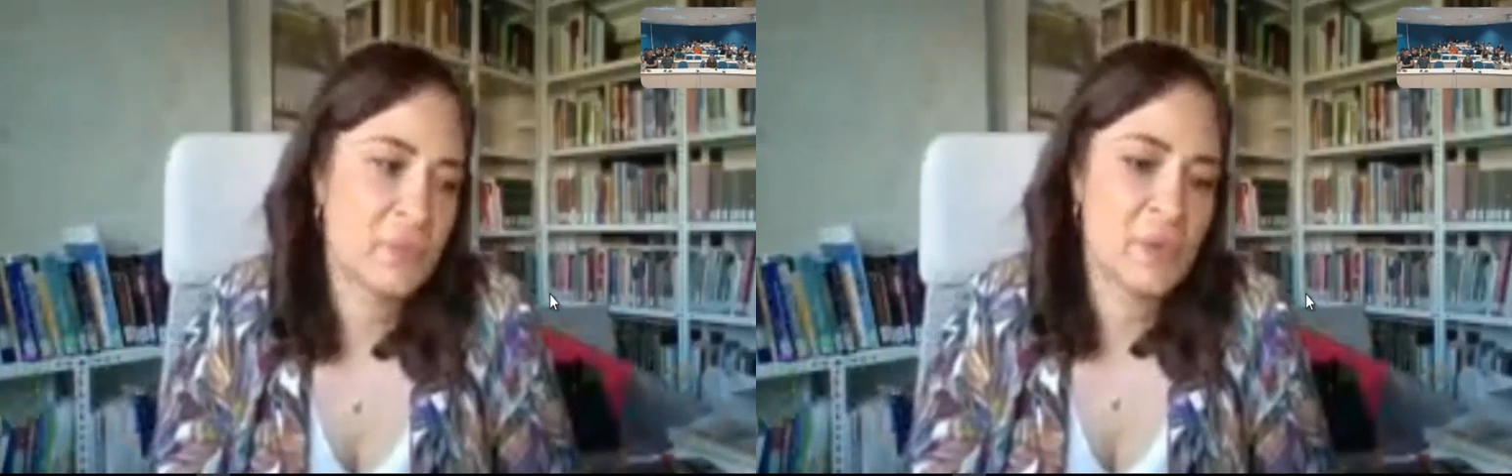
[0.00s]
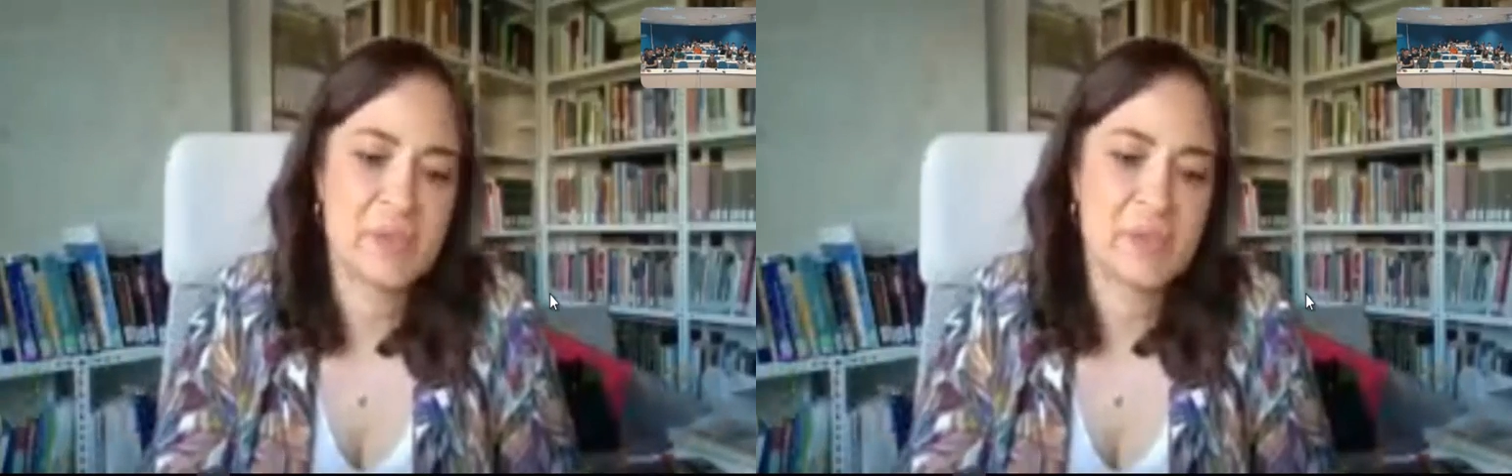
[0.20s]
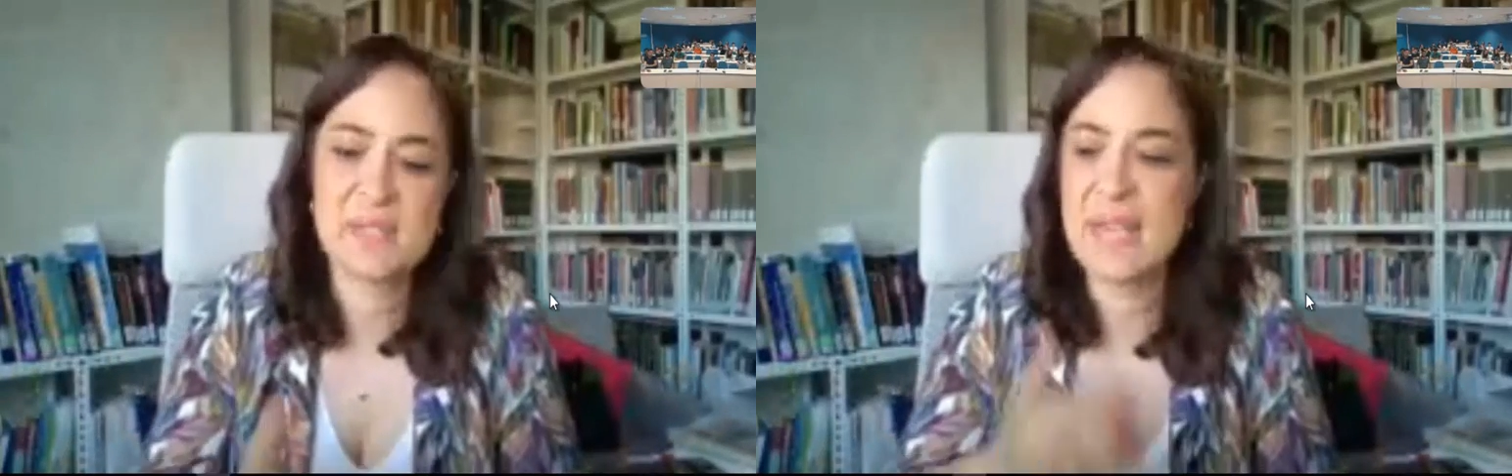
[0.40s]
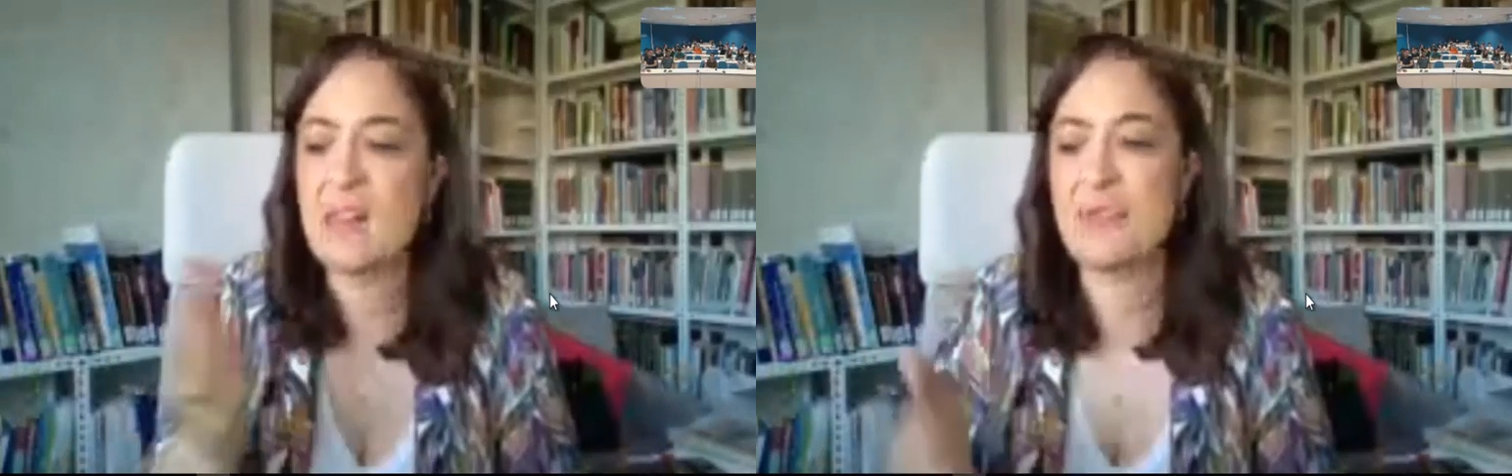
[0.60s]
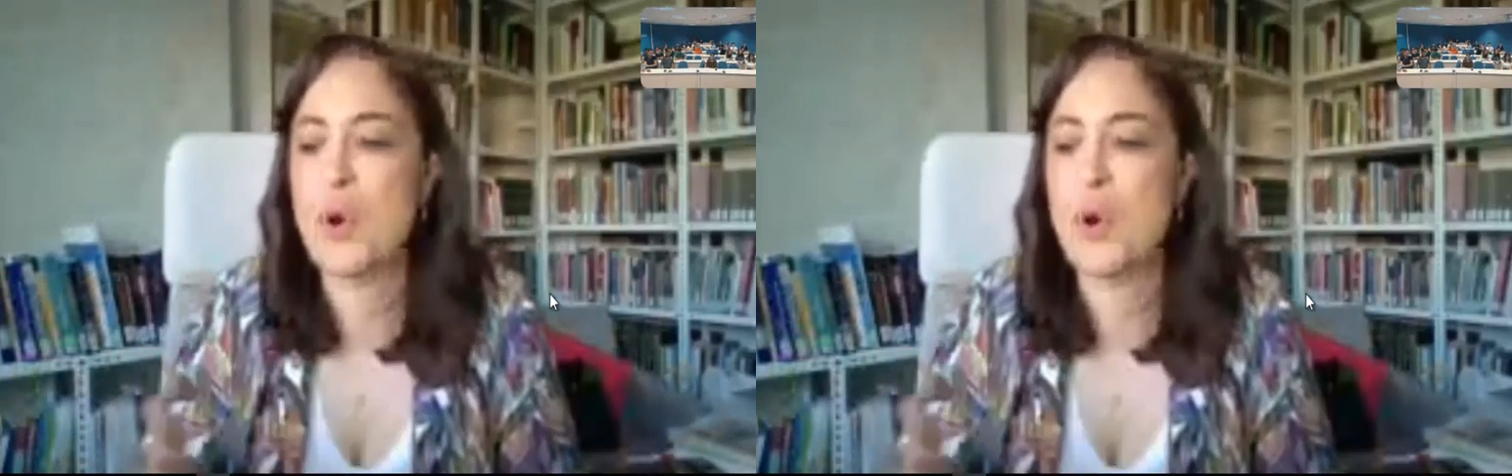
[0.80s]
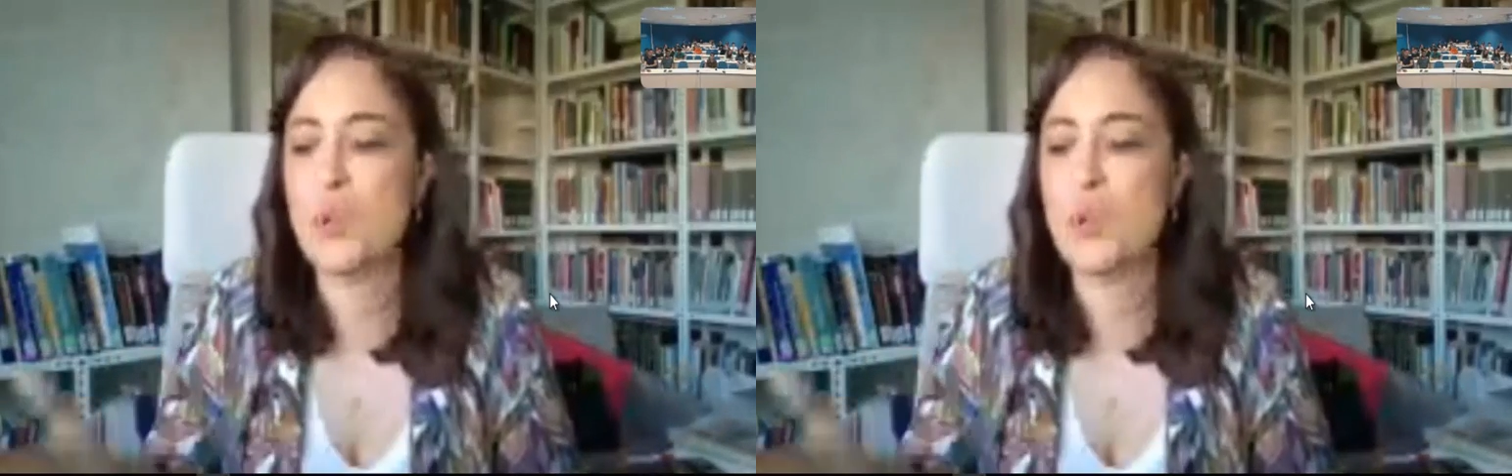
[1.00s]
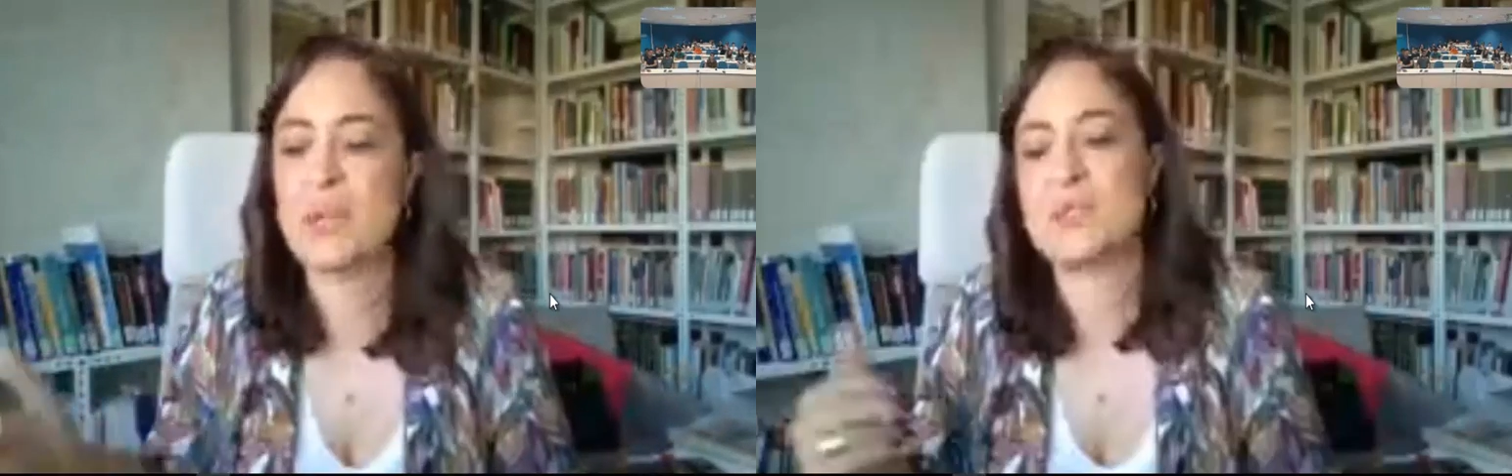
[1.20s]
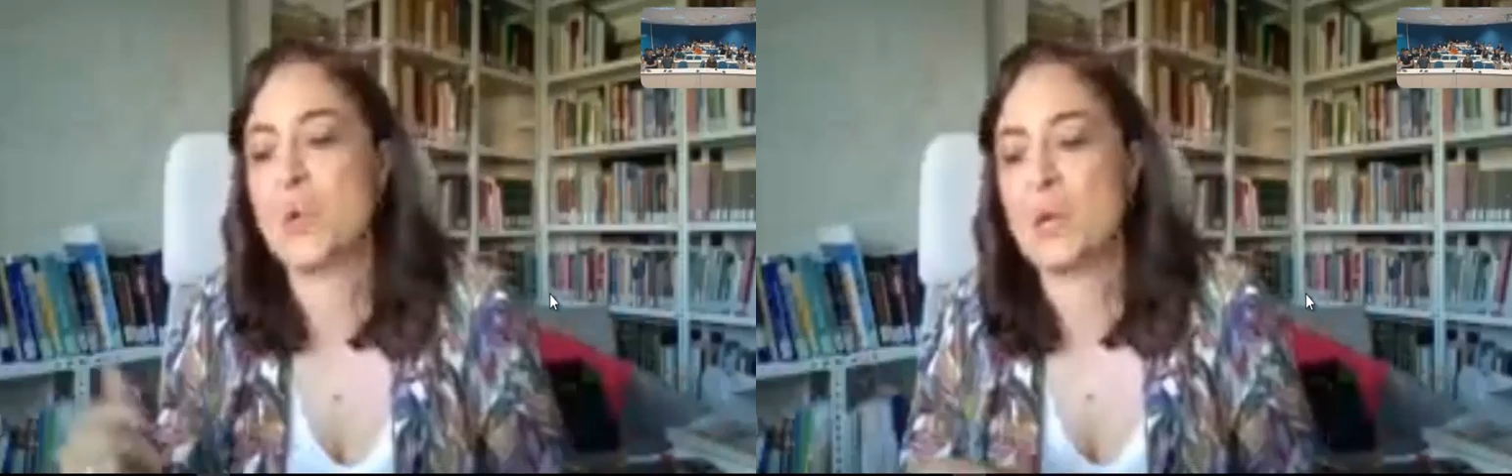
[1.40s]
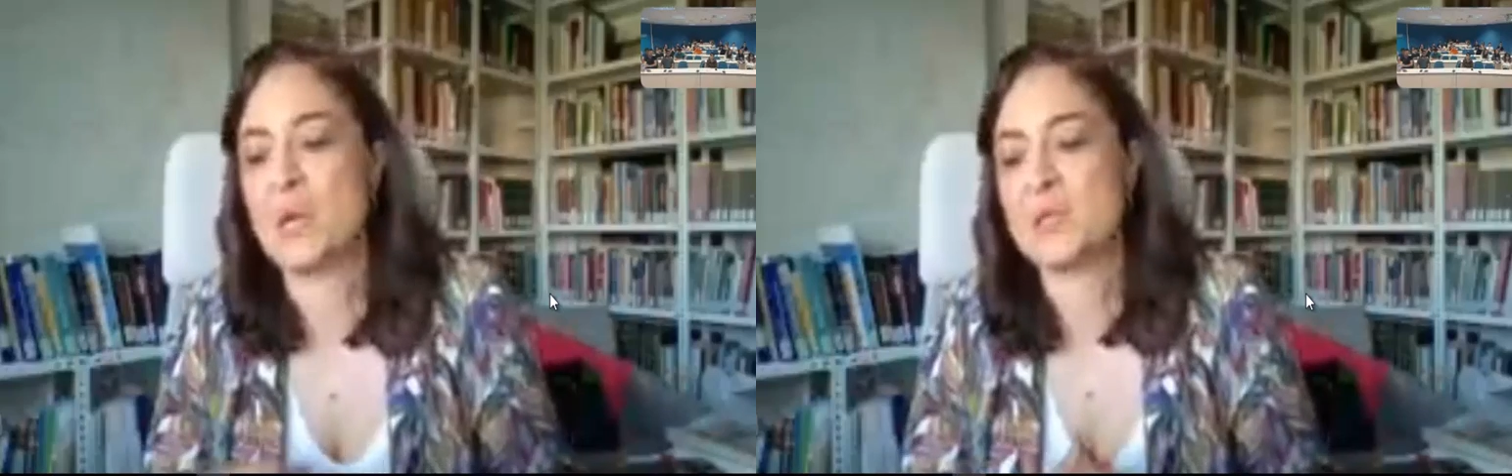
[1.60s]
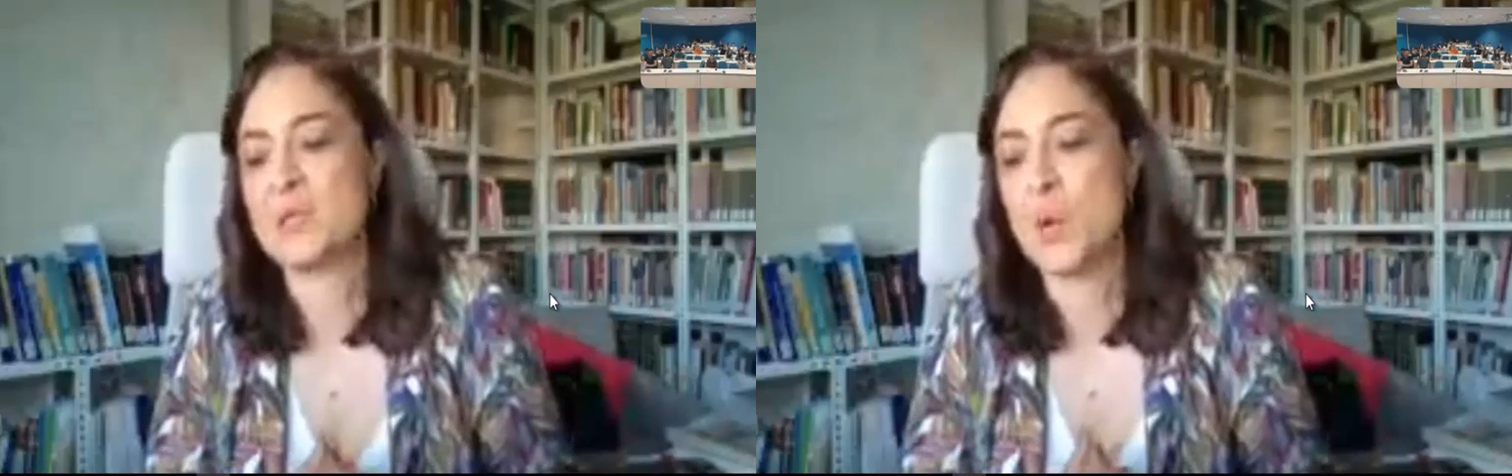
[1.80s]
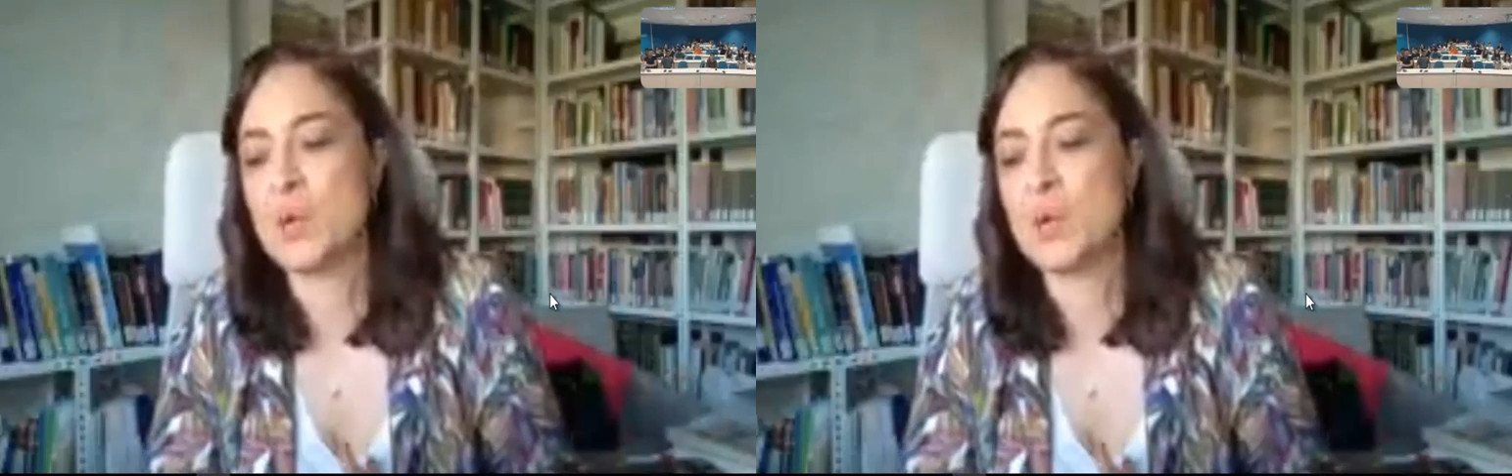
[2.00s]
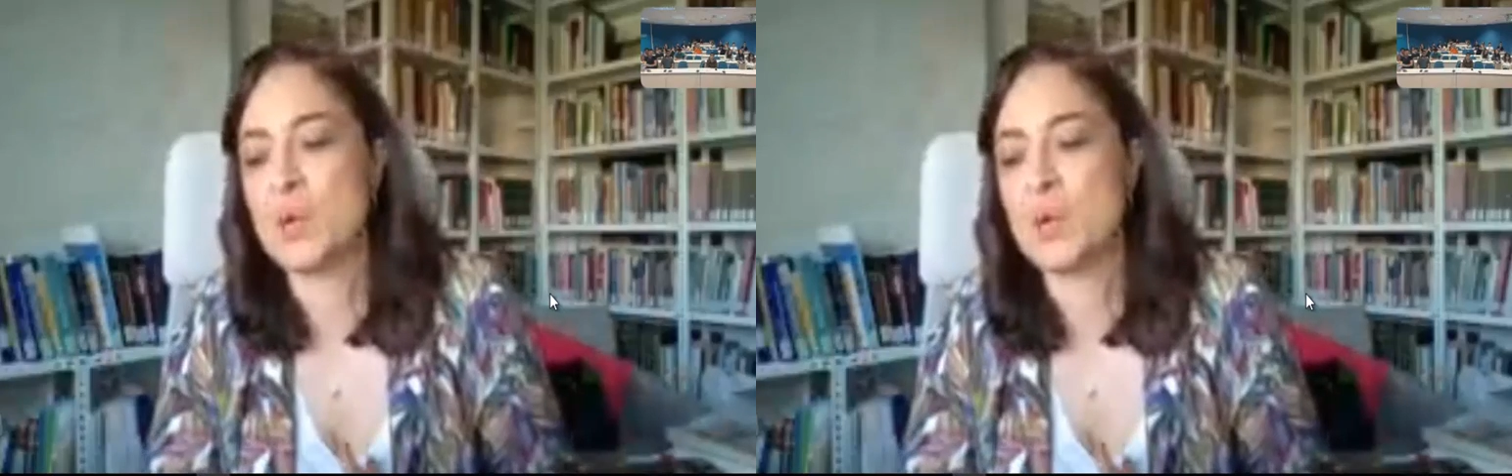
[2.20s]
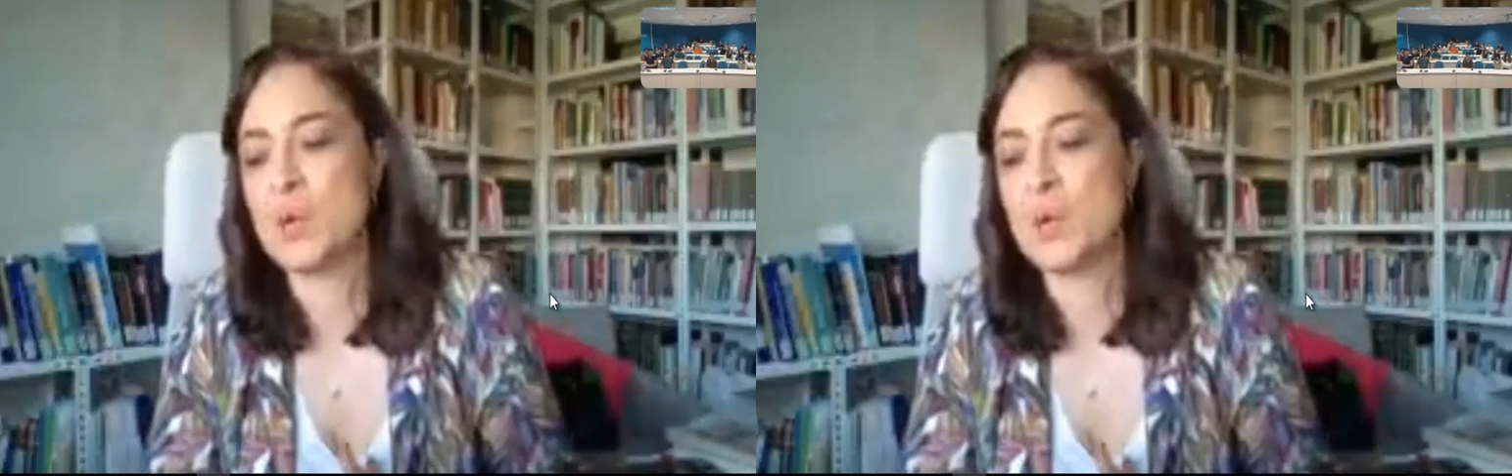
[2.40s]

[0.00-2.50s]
with the cell phone and so on and so on.